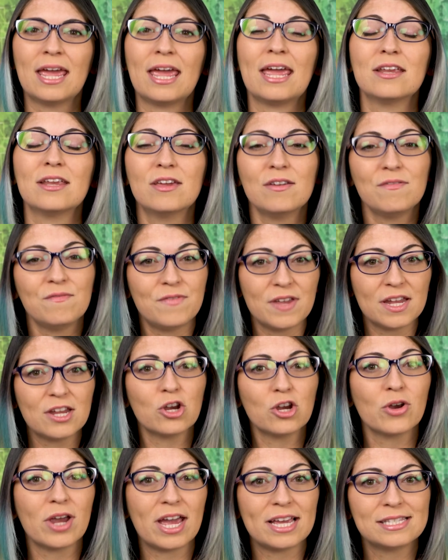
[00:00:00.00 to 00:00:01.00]
and
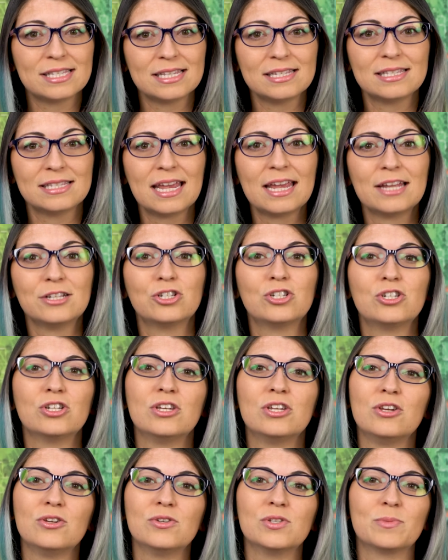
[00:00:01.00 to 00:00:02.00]
configure S S H
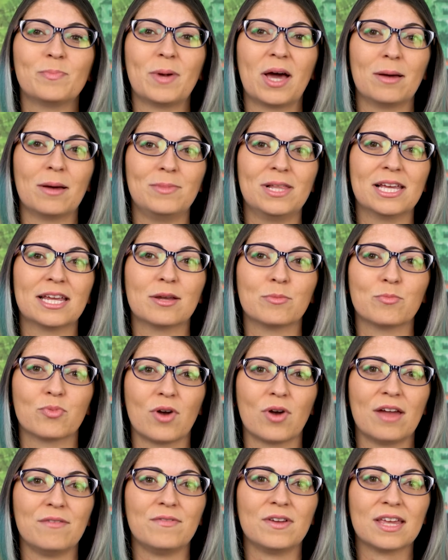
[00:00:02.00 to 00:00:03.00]
to use public and
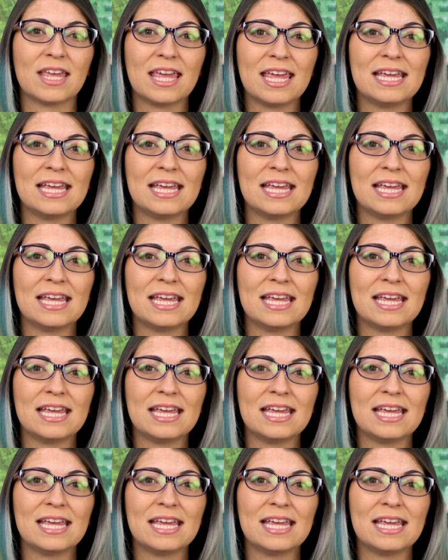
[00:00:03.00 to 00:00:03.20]
private